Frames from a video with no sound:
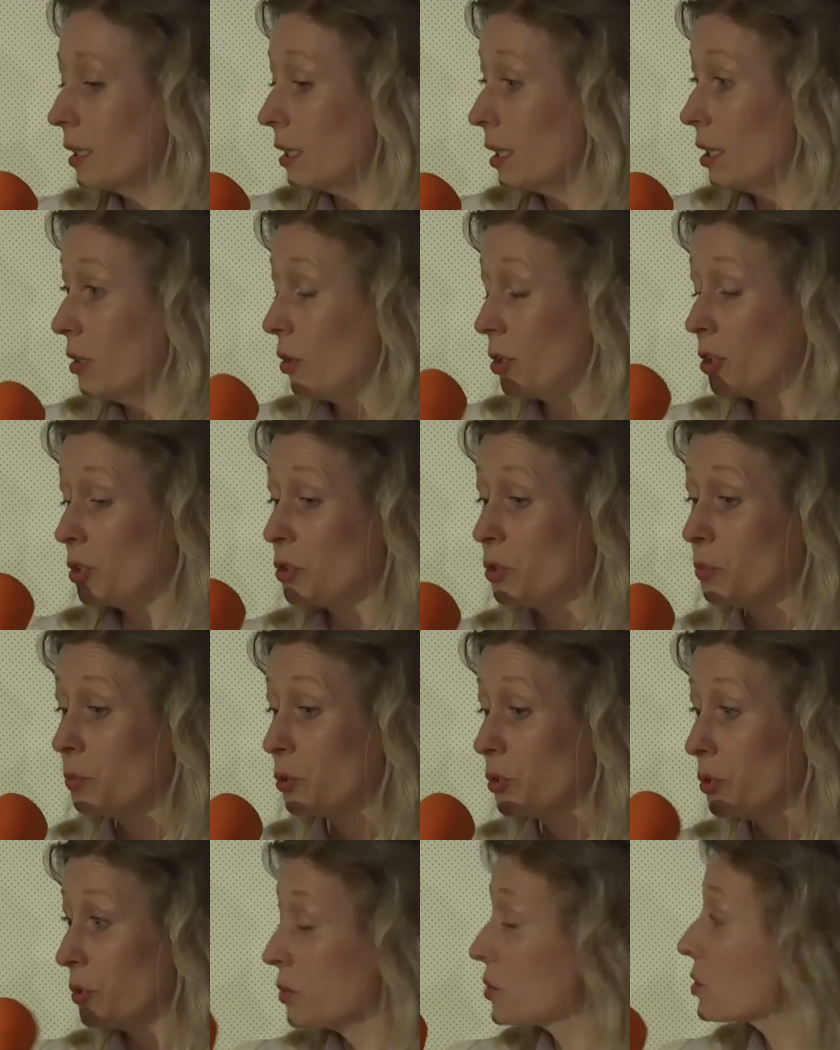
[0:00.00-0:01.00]
in order to
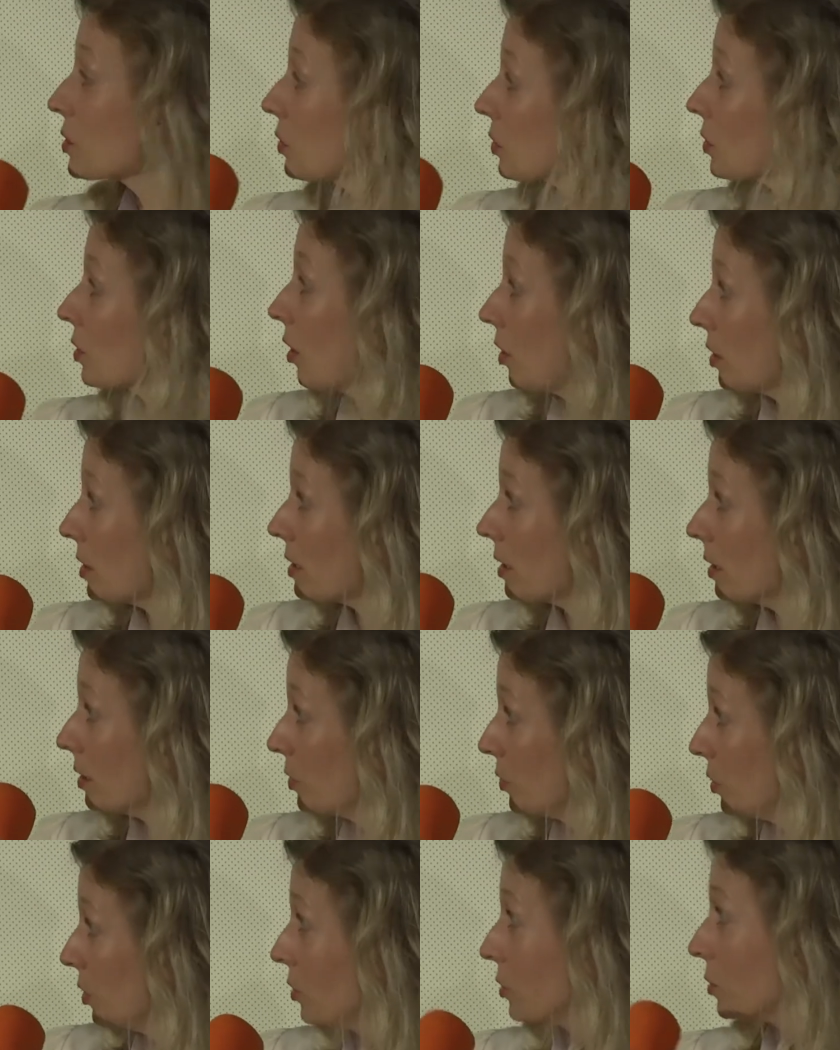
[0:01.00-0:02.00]
produce good content,
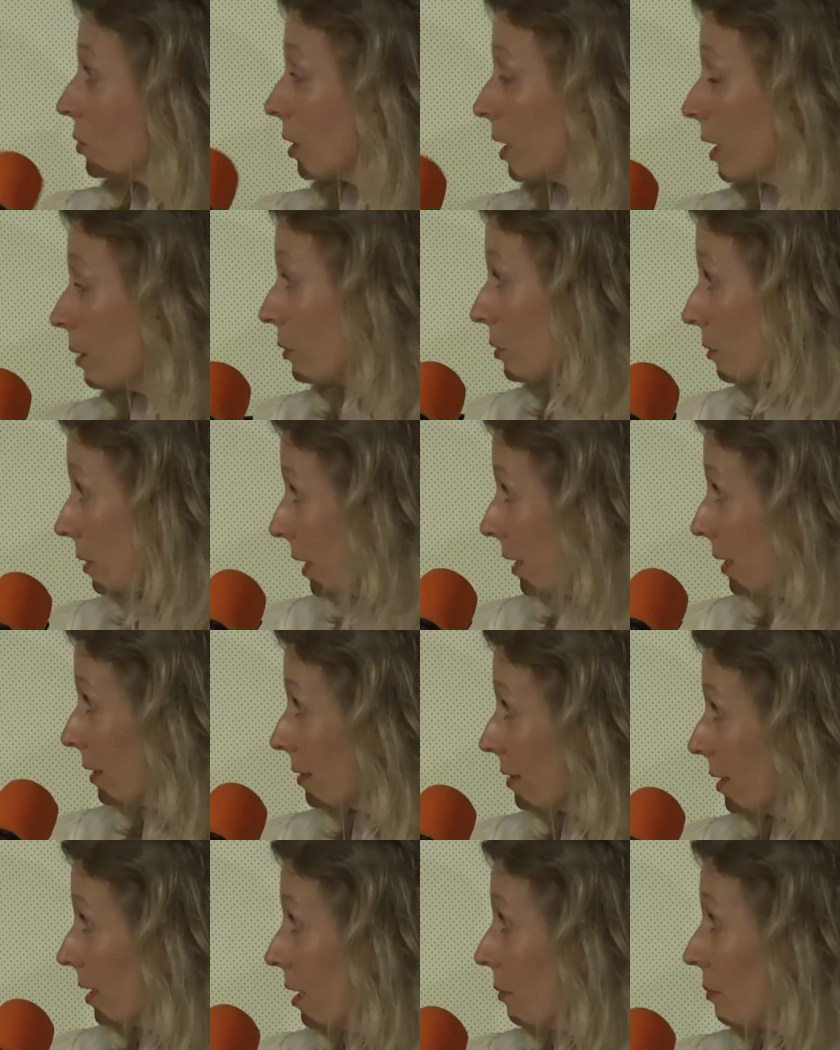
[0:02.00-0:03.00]
you need to
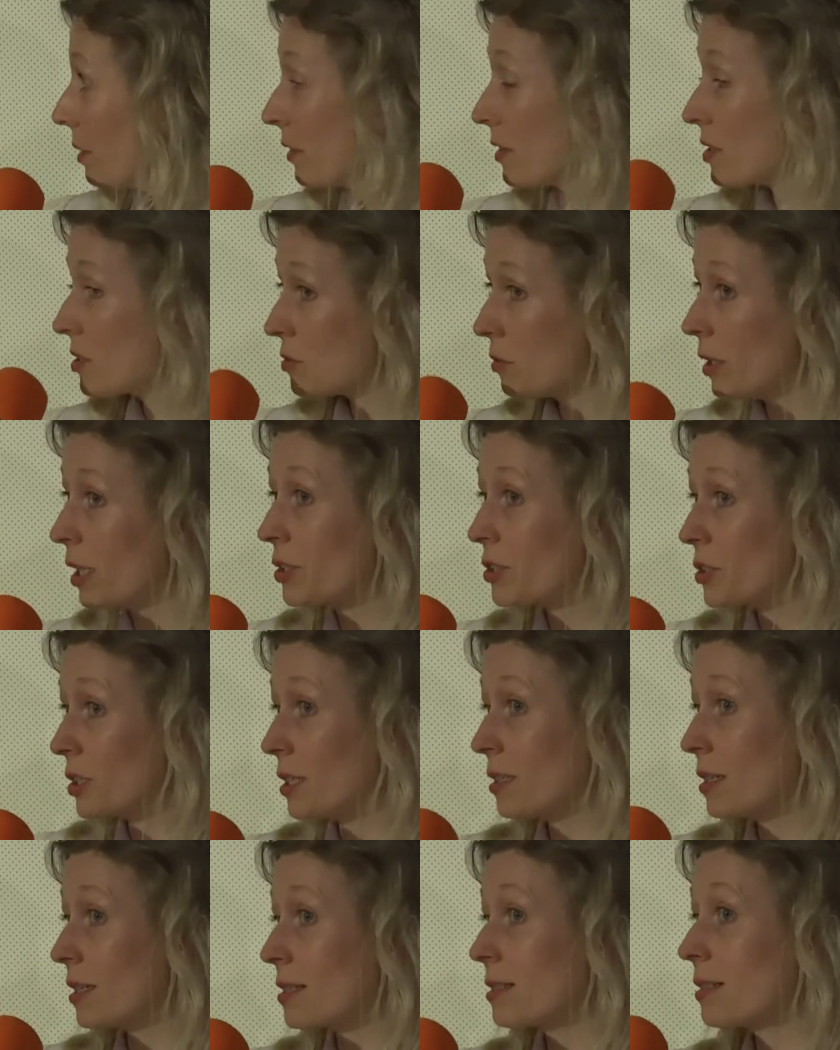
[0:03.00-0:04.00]
collaborate, but the structure
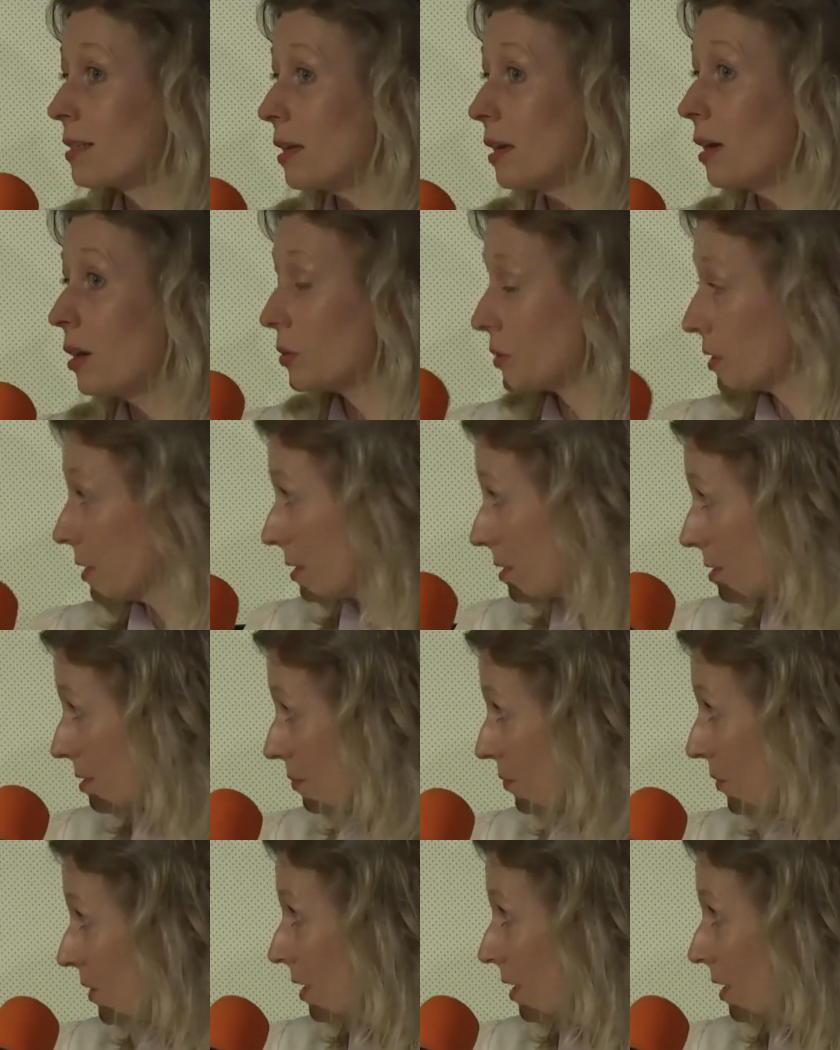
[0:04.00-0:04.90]
doesn't allow this.